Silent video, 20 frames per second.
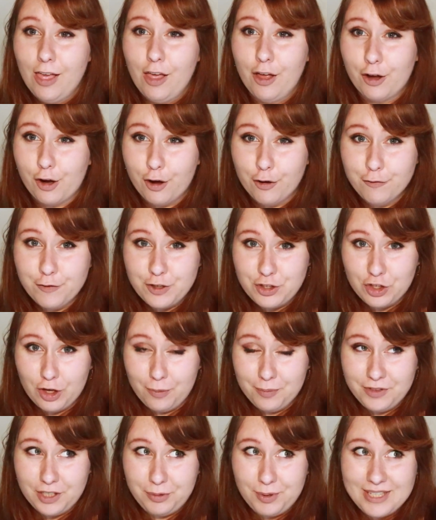a coffee
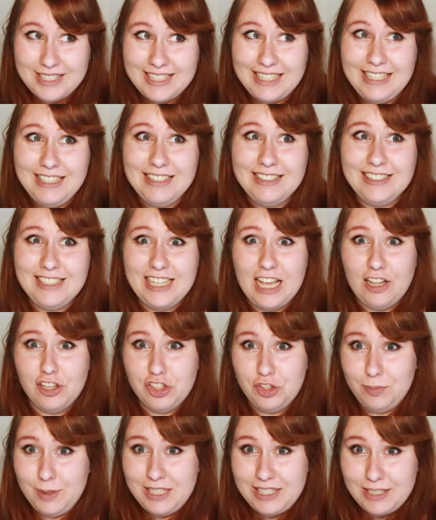shop that was in the
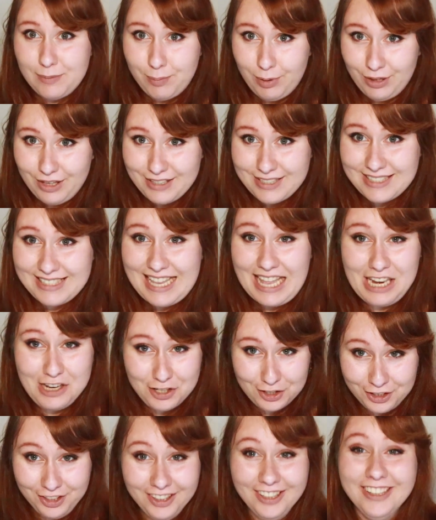LGBT plus
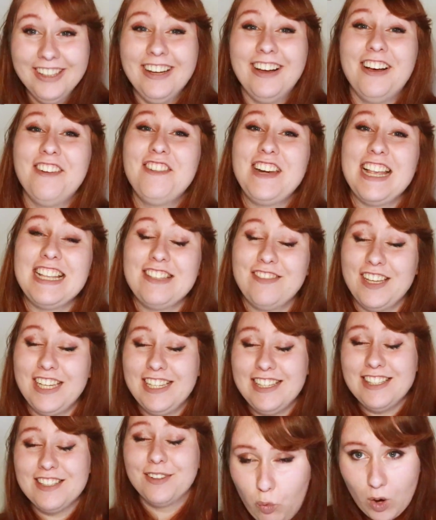center of Las
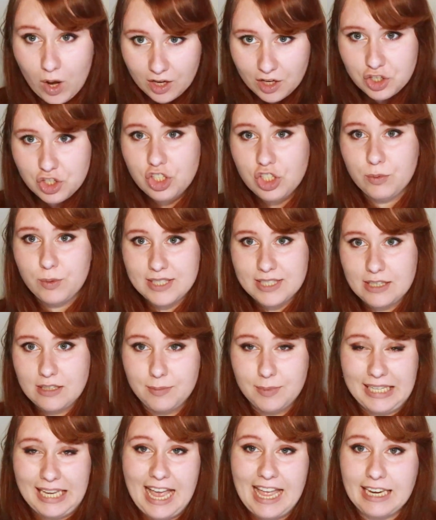Vegas while she was at
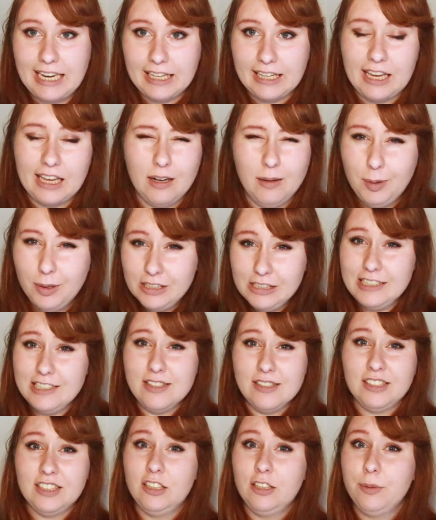the mechanic, and apparently
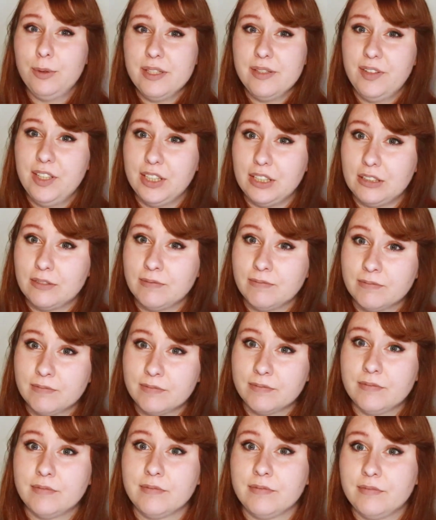the car was fine.
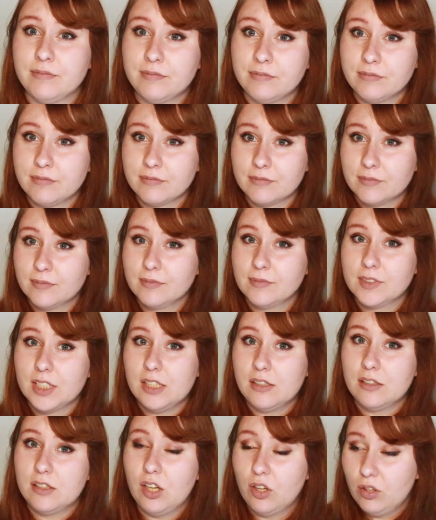
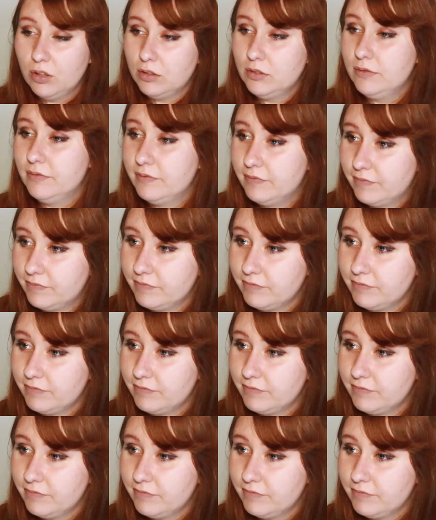So